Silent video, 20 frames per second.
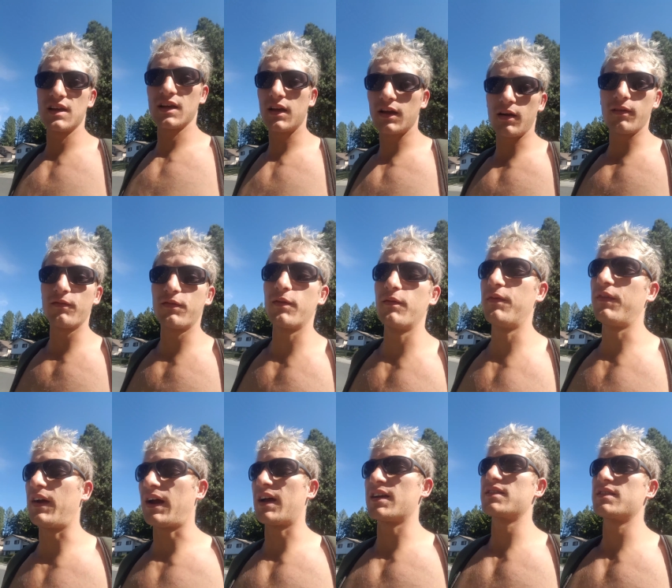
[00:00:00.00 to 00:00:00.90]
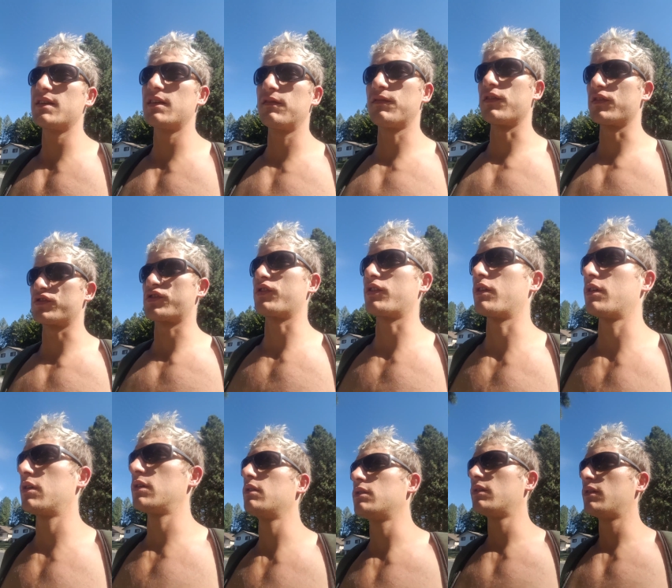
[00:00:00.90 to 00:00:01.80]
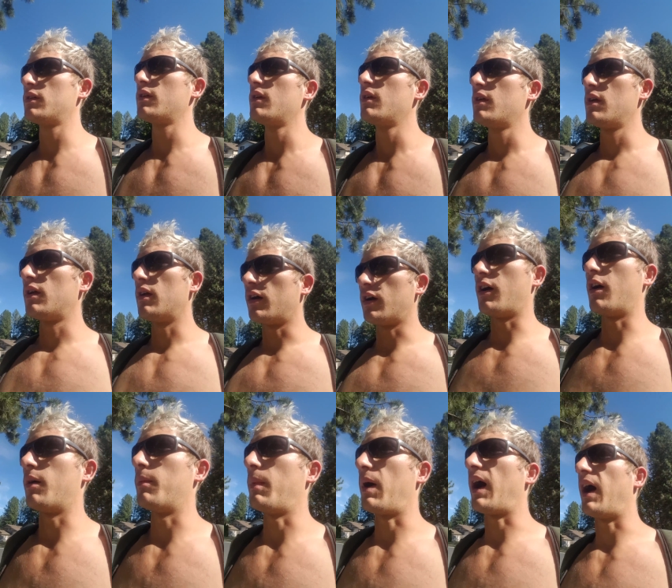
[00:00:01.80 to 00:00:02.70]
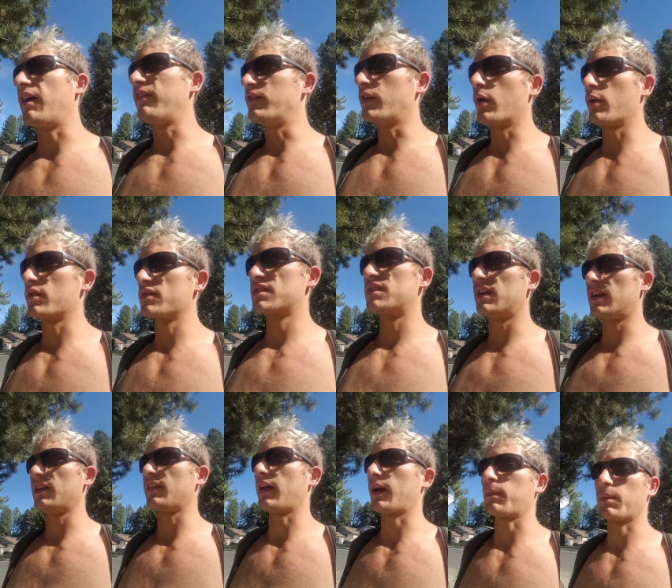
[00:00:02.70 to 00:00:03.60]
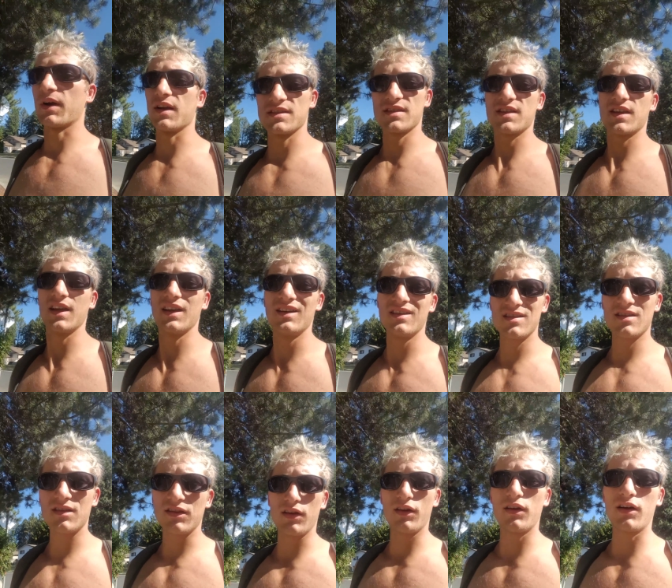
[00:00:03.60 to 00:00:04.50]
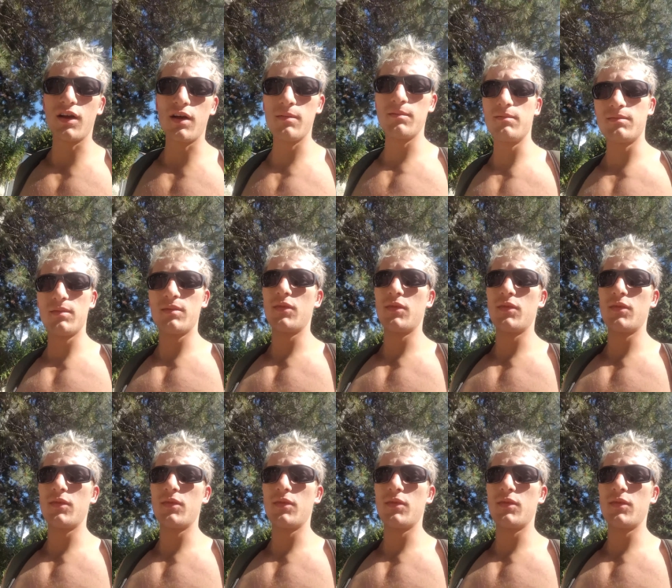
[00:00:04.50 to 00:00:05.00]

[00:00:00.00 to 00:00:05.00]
that come from fasting for sure. I've noticed it. Like, my skin is cleared up.